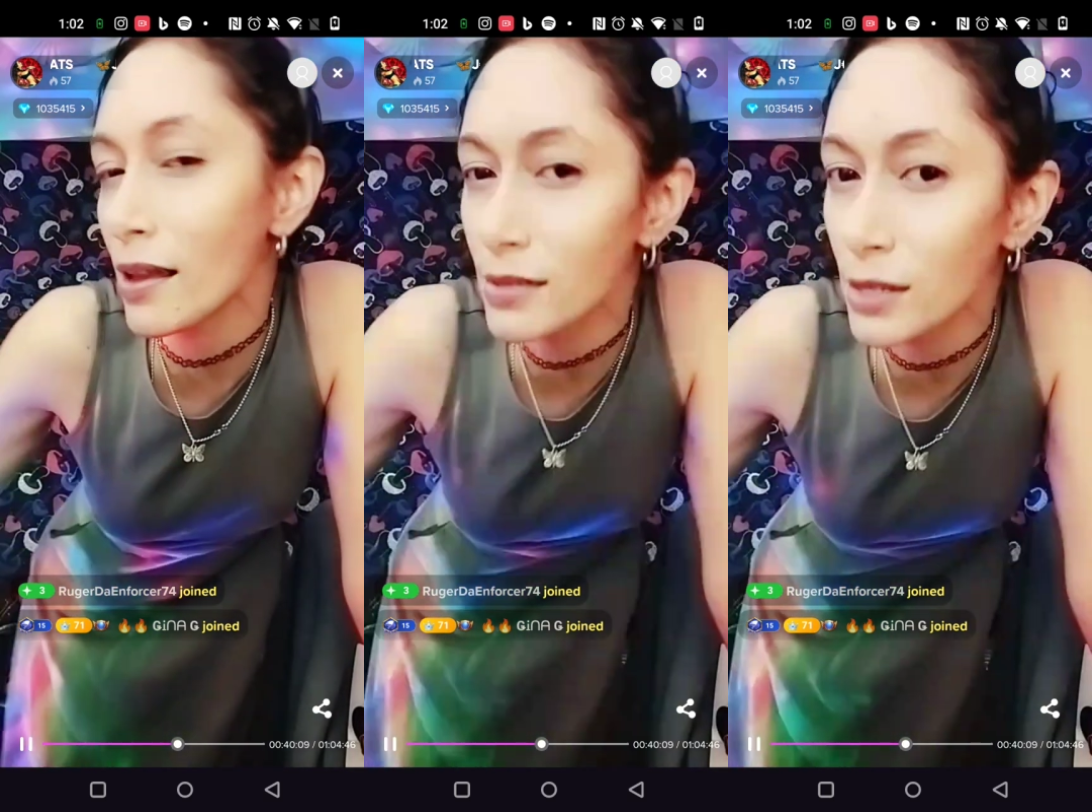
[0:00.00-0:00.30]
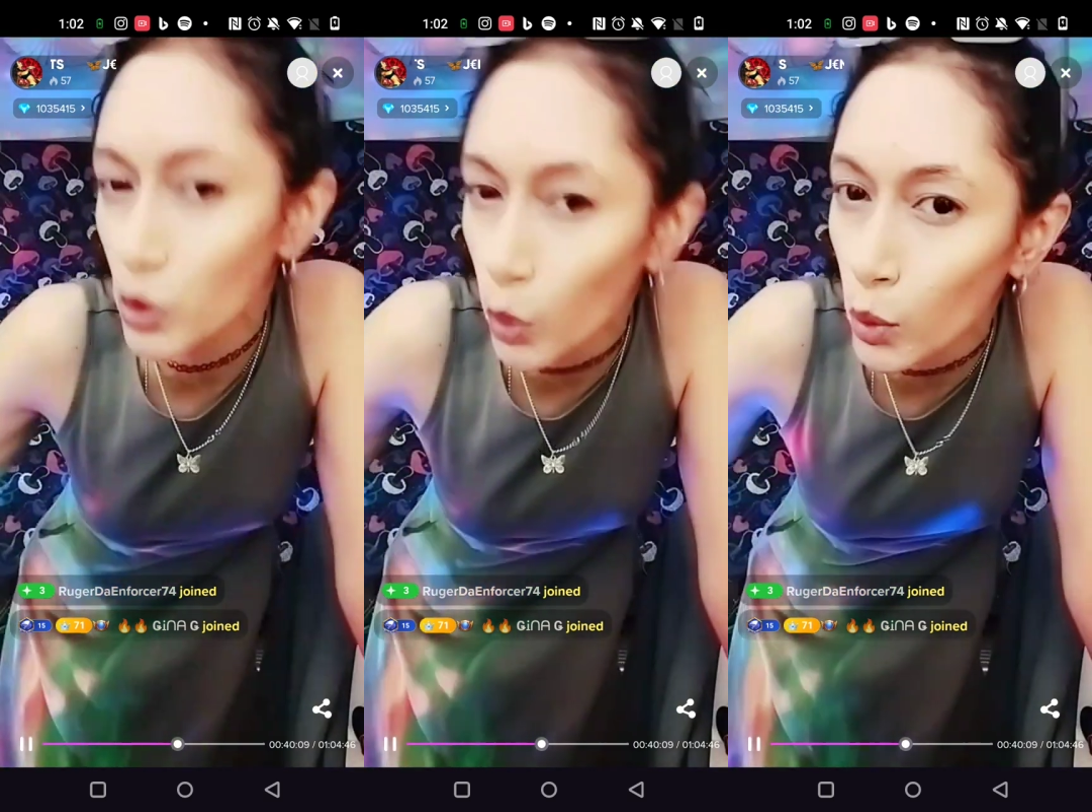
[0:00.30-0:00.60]
the
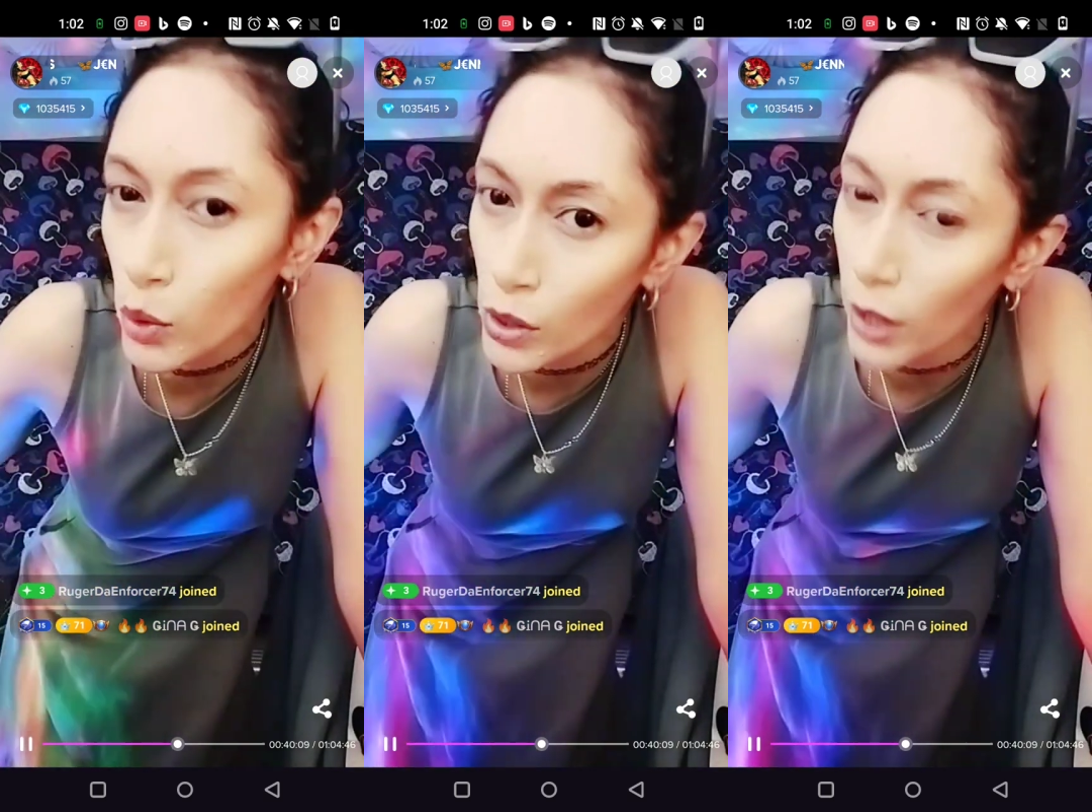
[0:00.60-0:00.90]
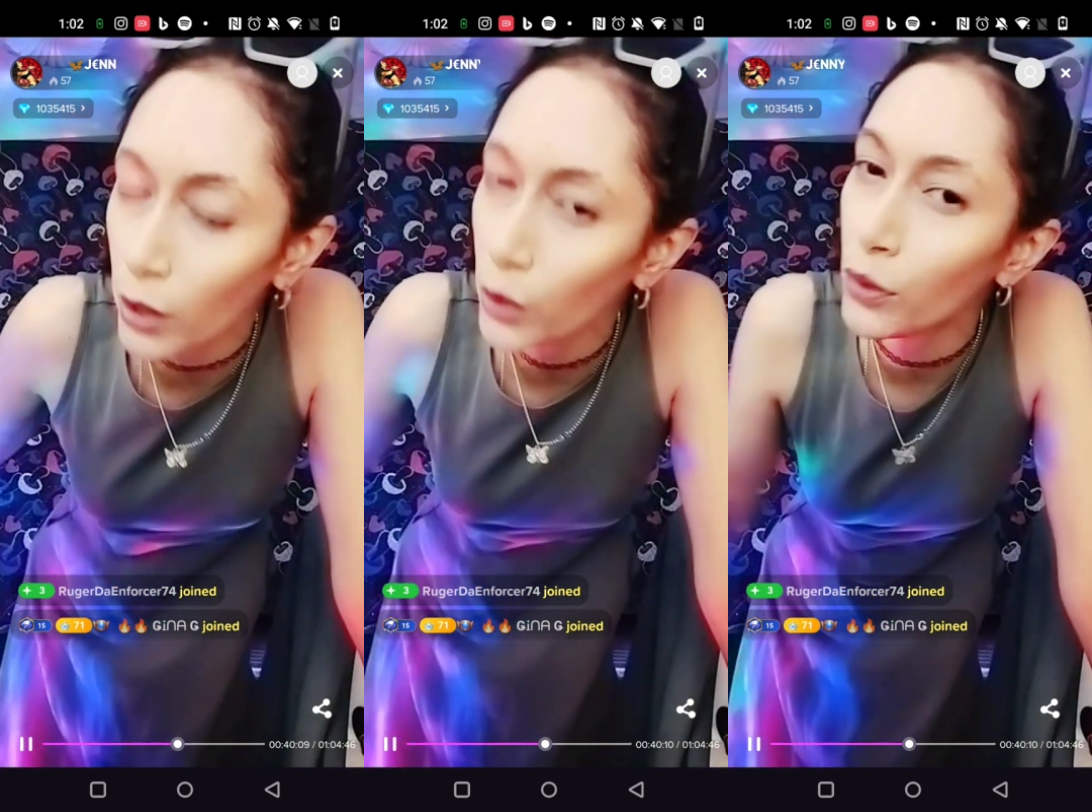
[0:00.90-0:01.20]
tools that
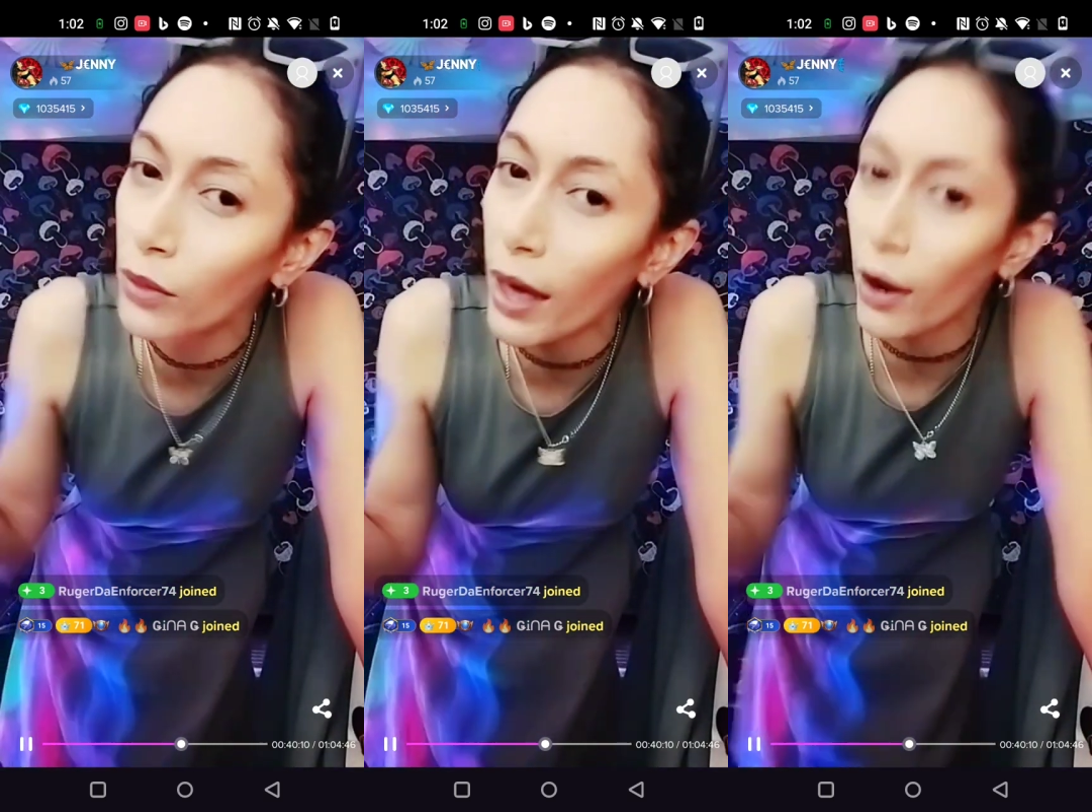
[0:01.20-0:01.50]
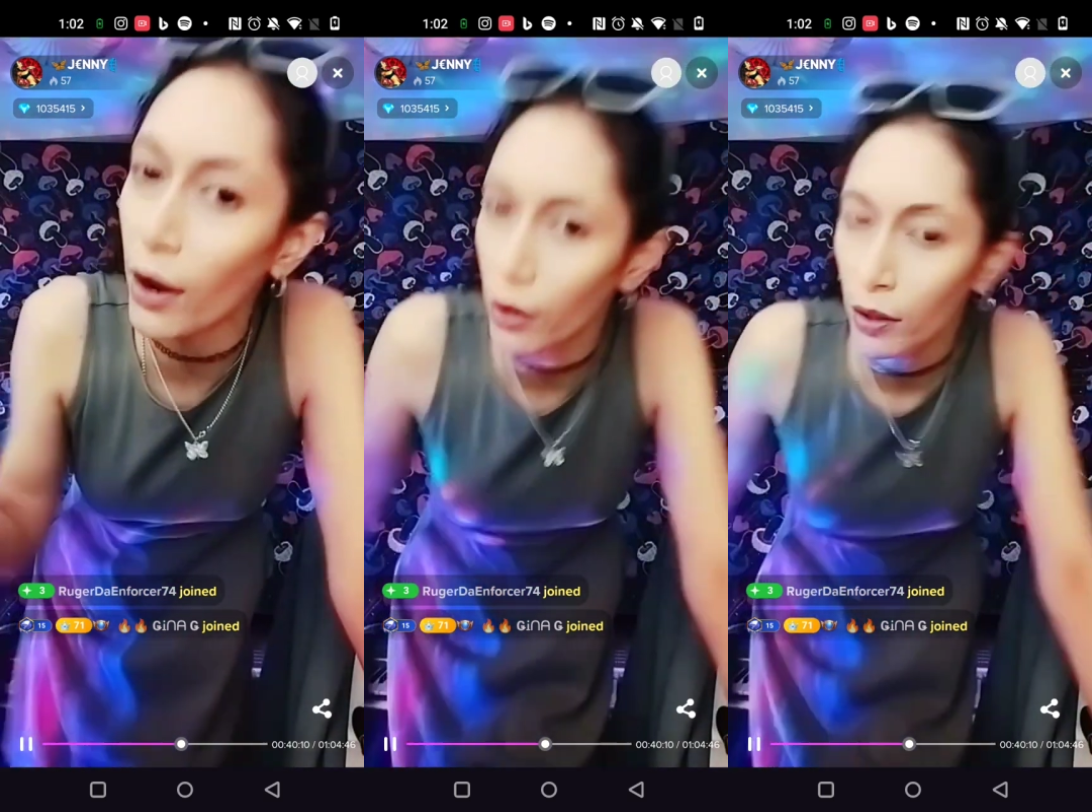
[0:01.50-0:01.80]
you that are,